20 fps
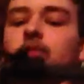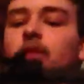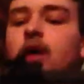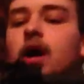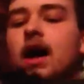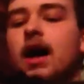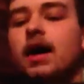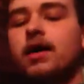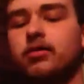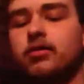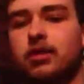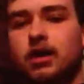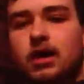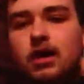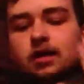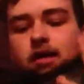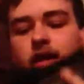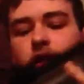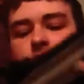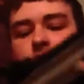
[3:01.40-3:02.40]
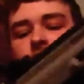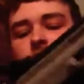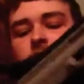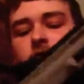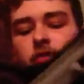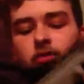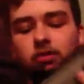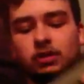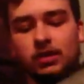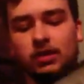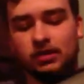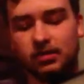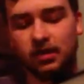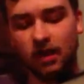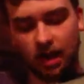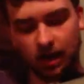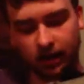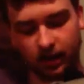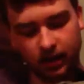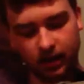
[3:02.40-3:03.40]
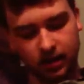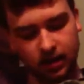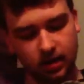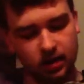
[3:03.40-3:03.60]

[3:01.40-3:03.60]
why I do not like the folding stock.